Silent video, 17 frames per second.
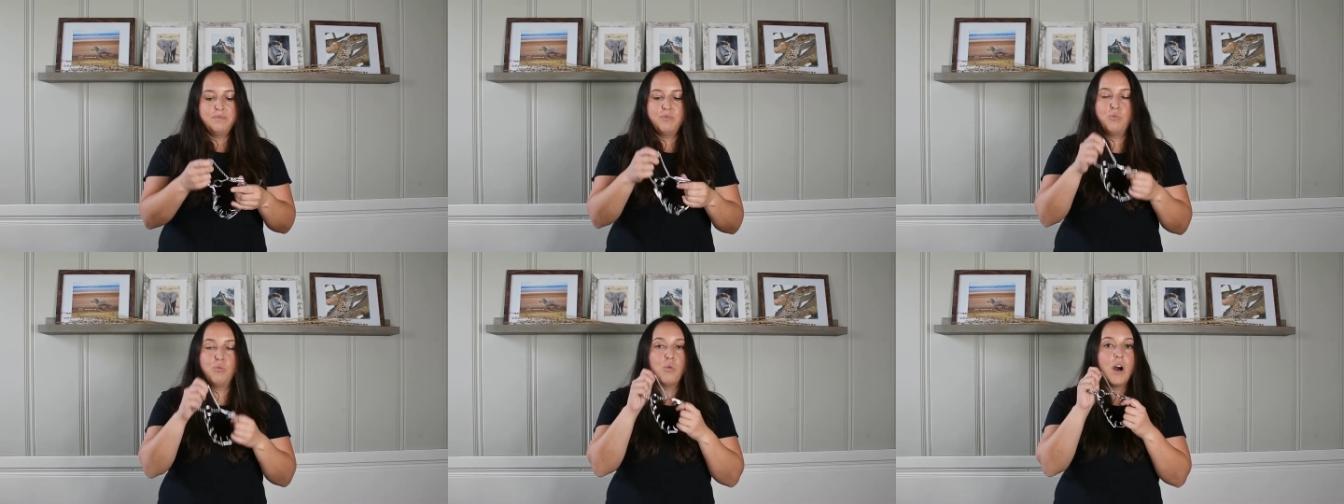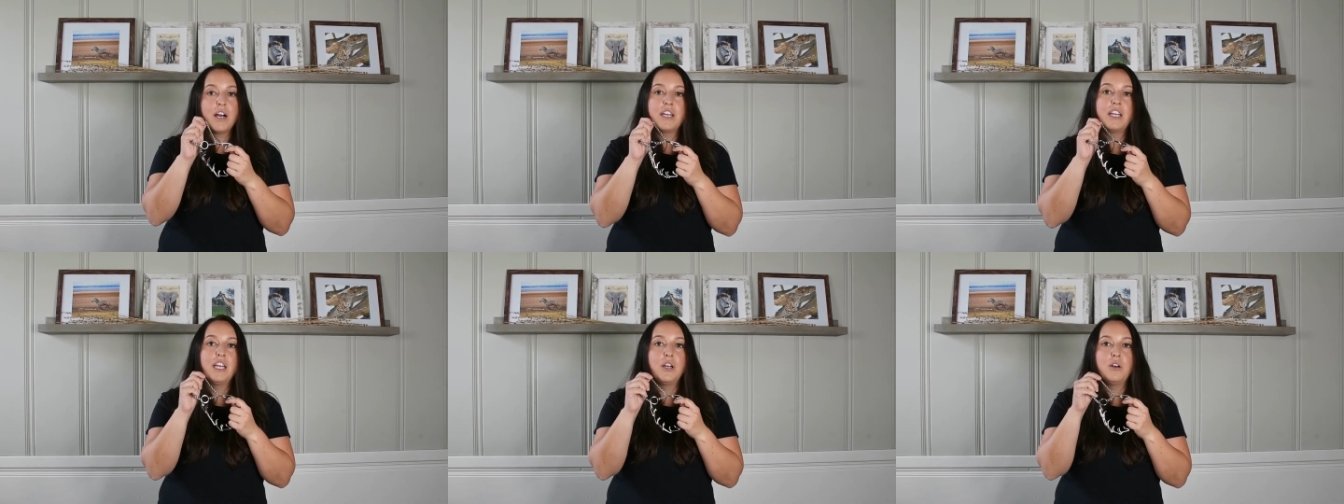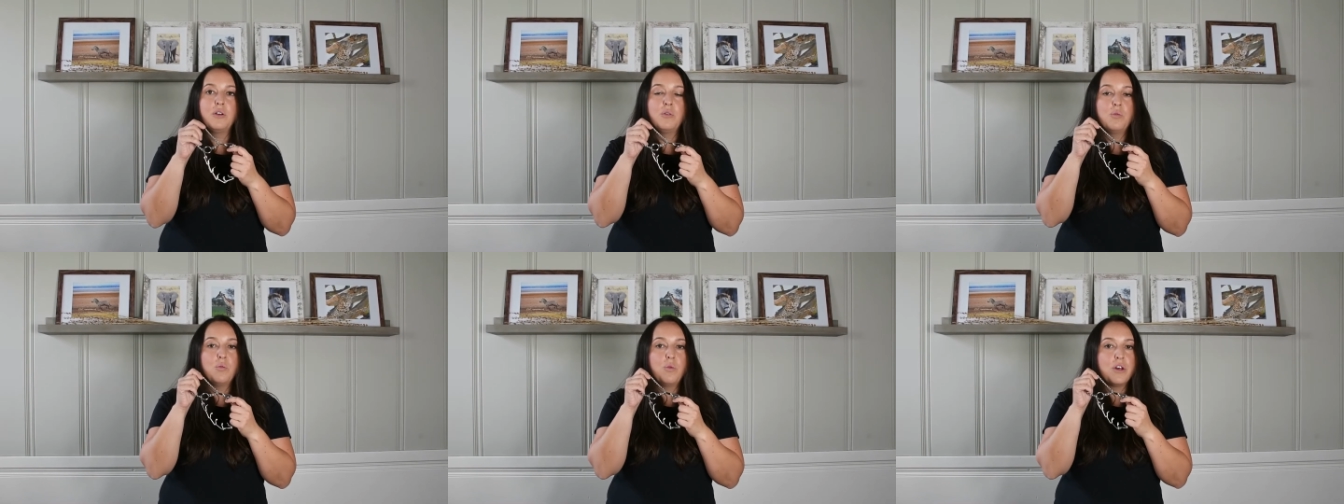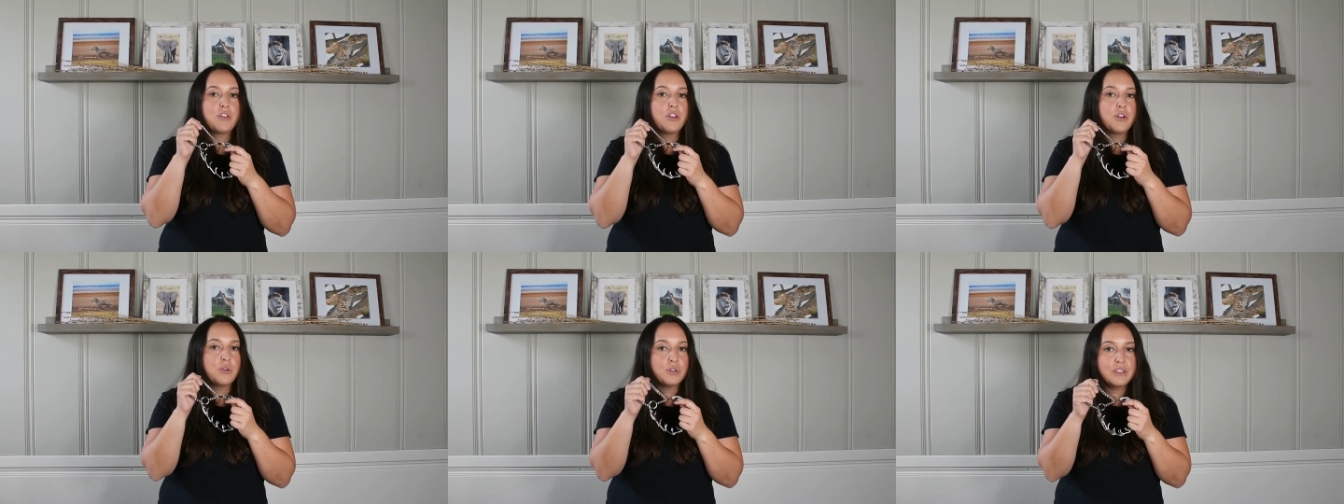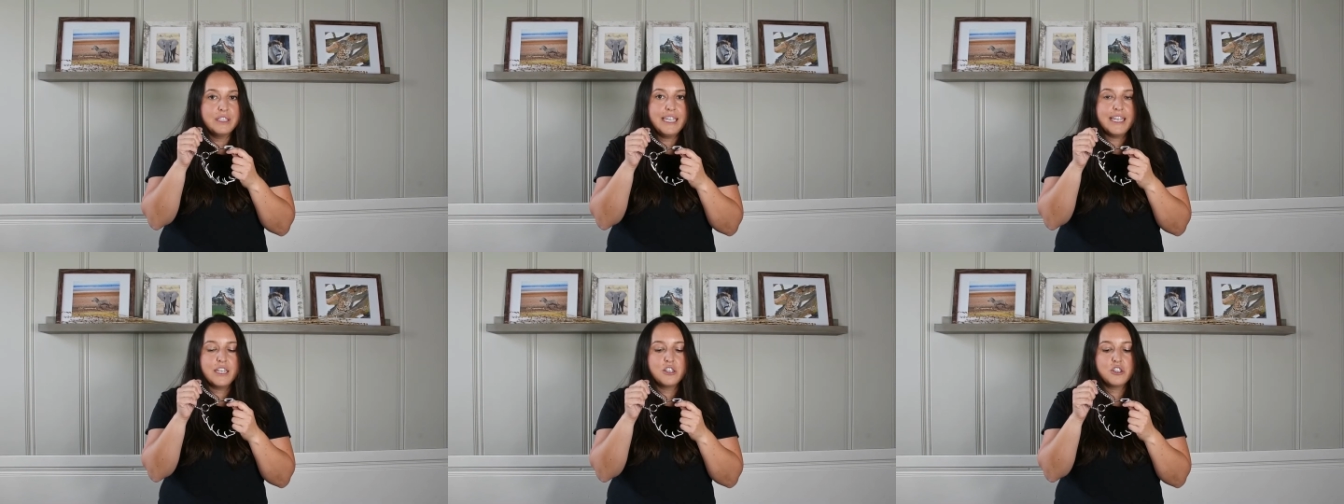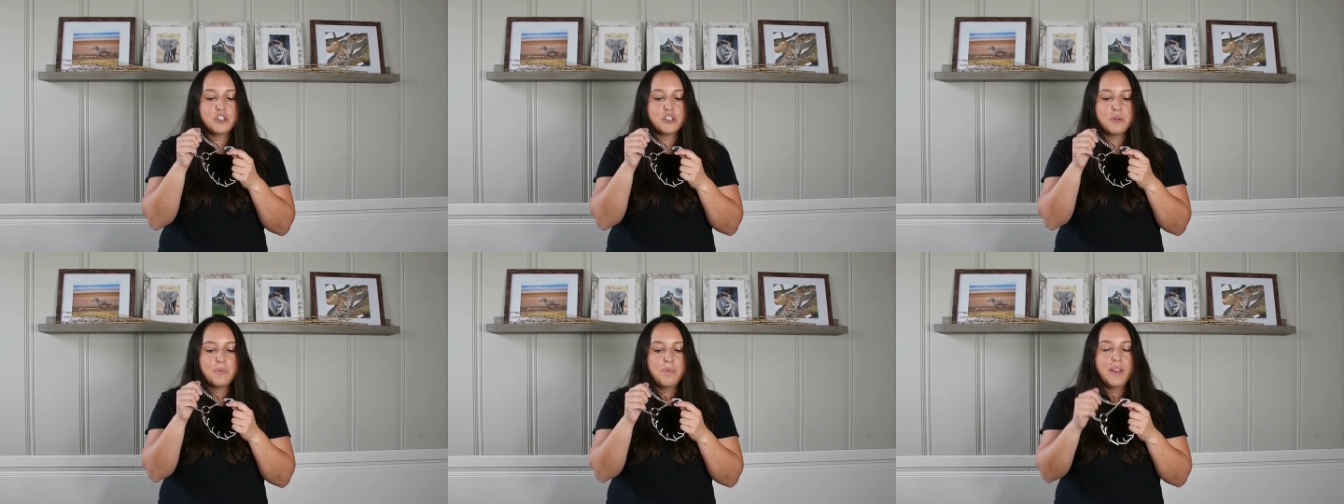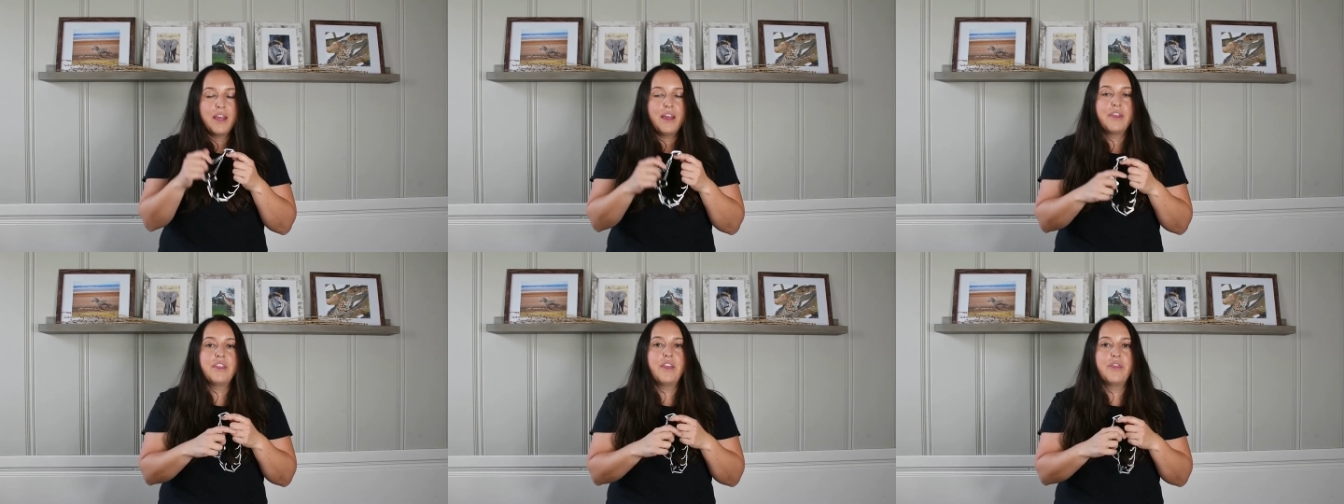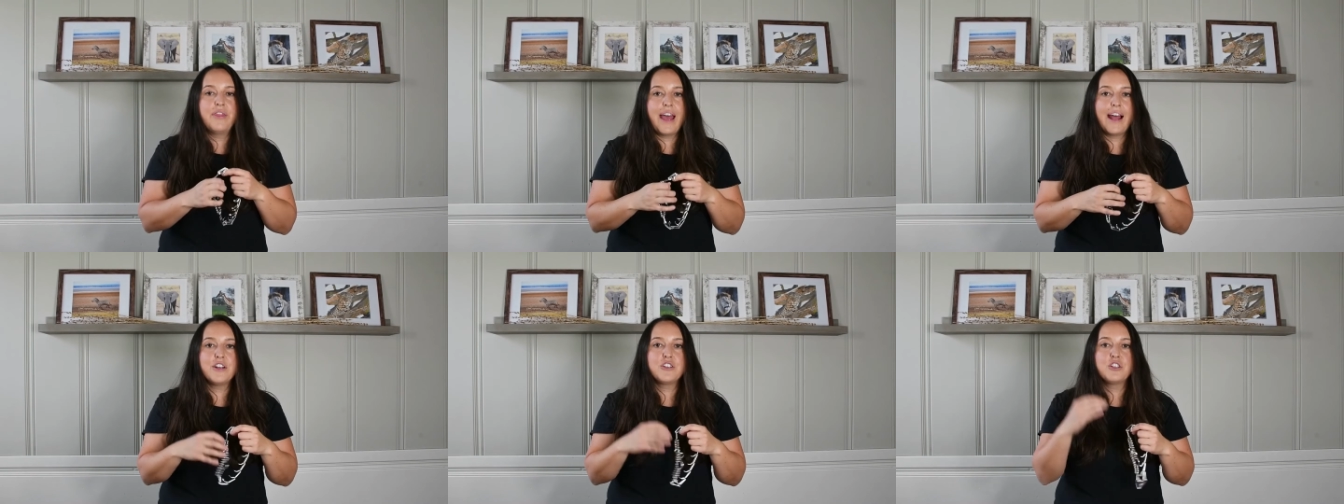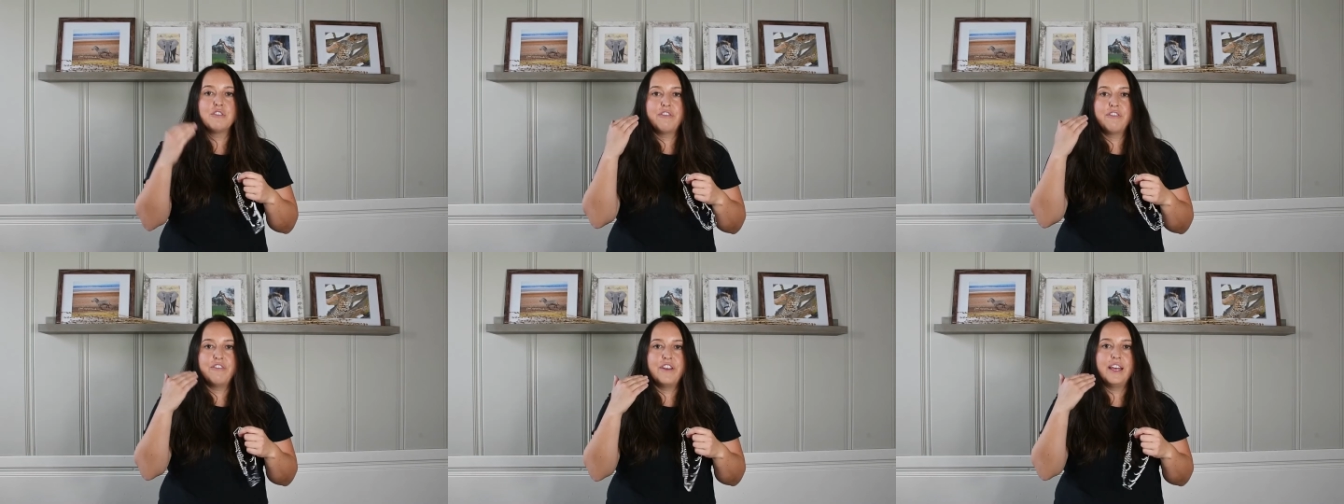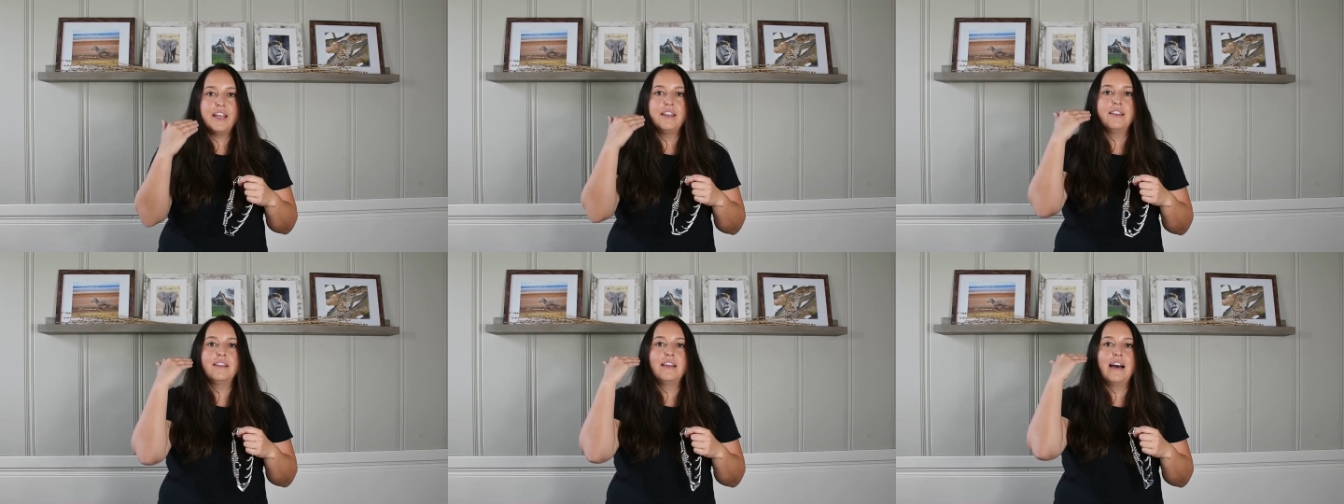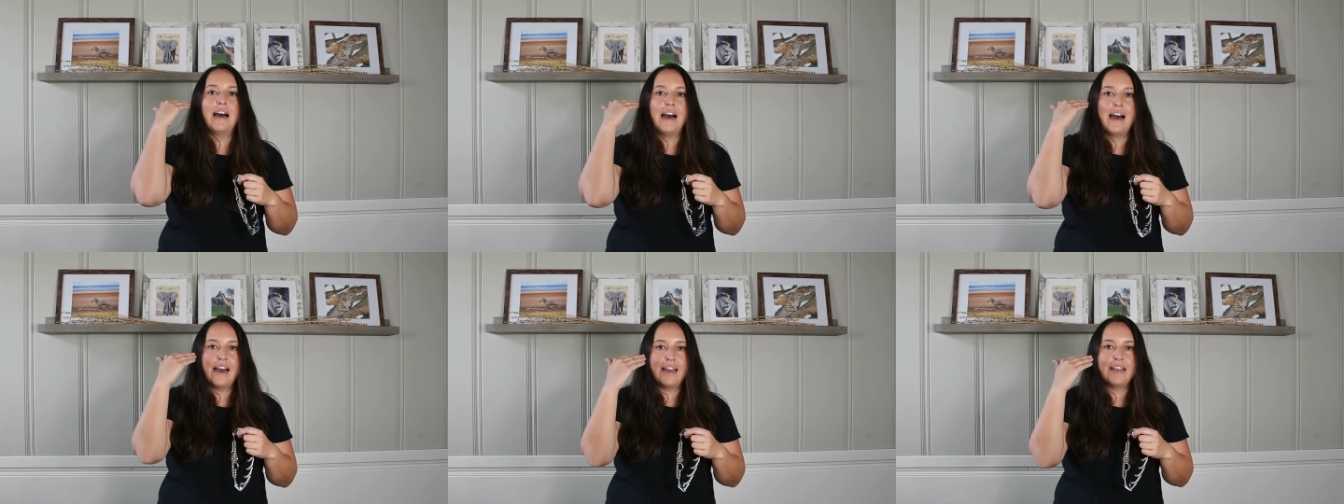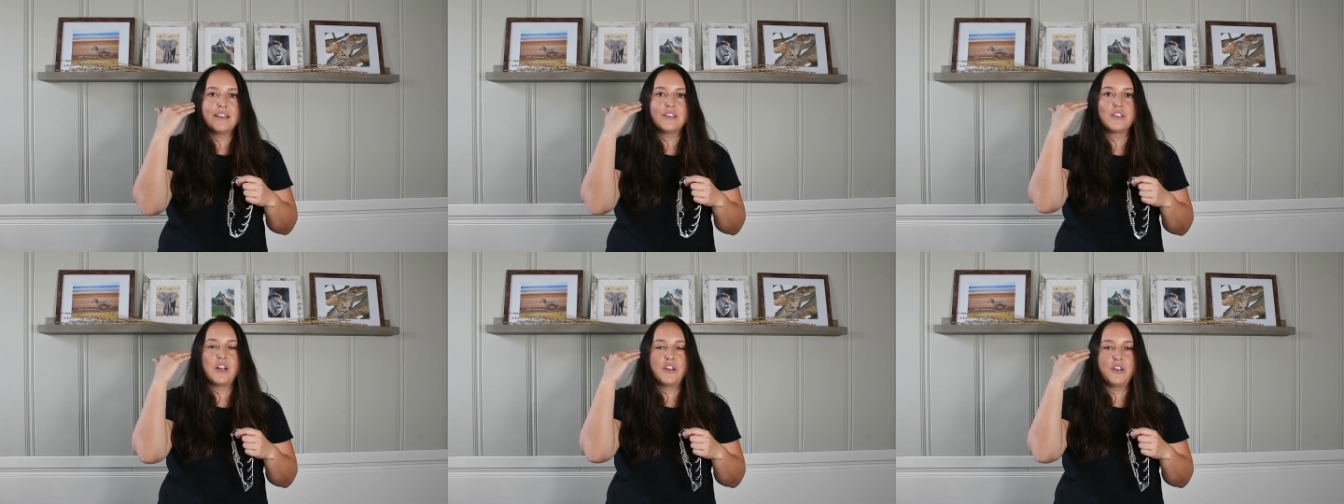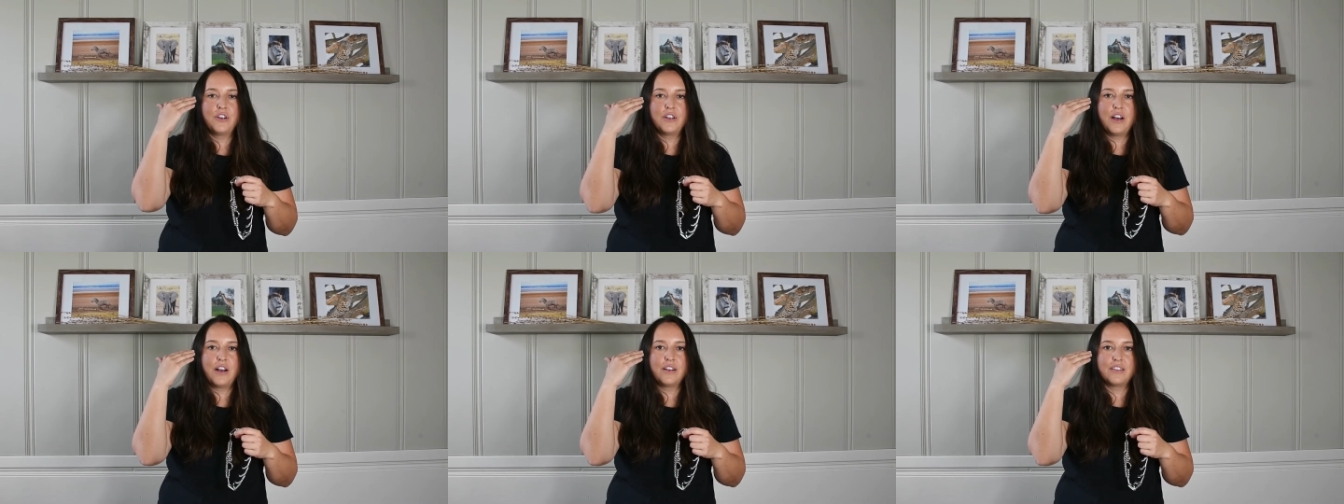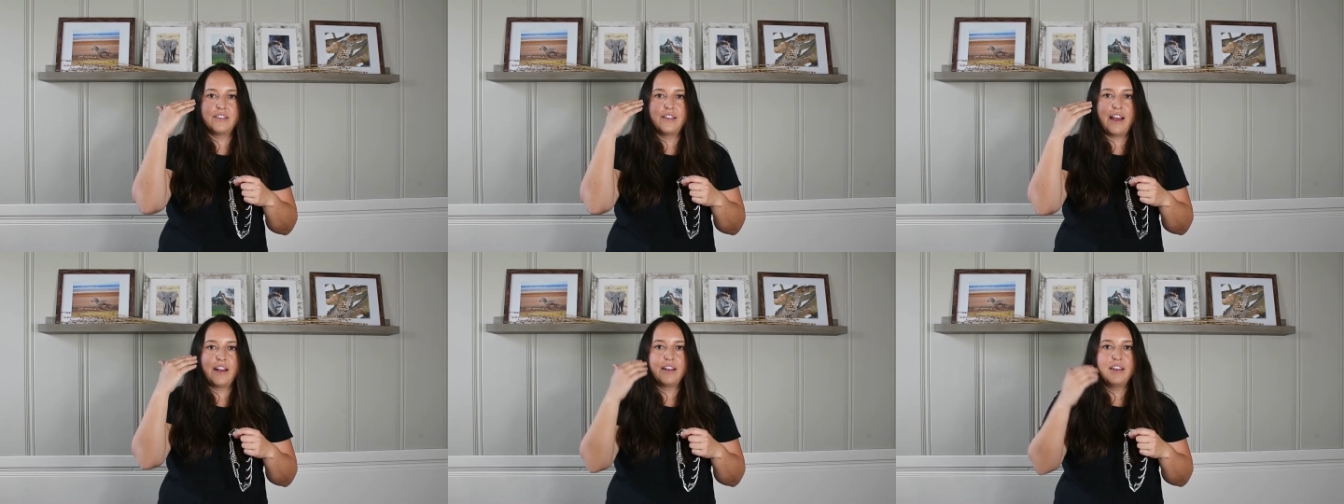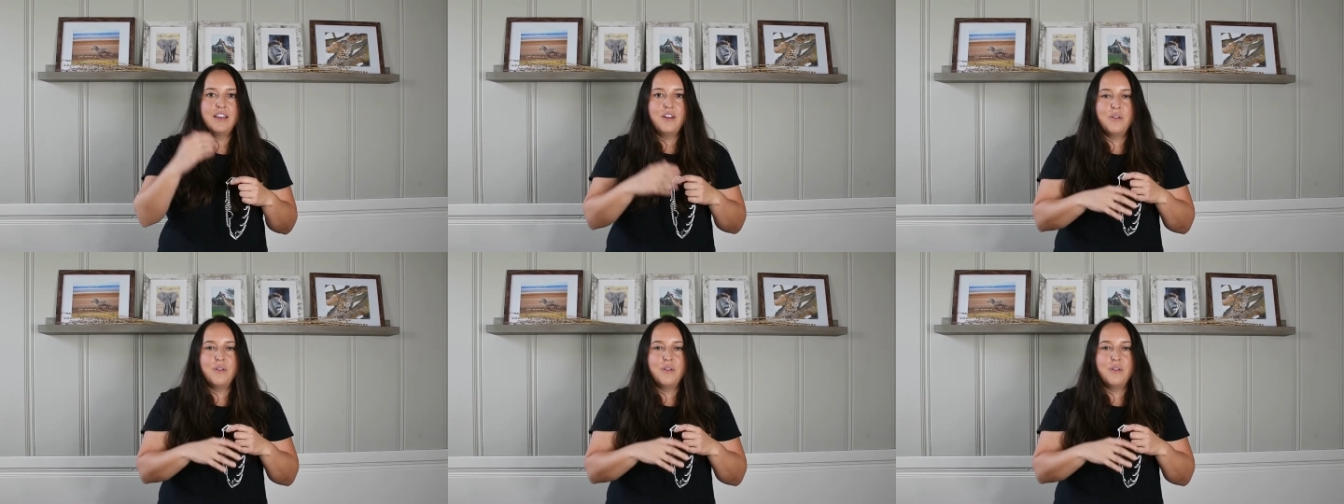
walking with your leash, then that should fit the highest on your dog's neck,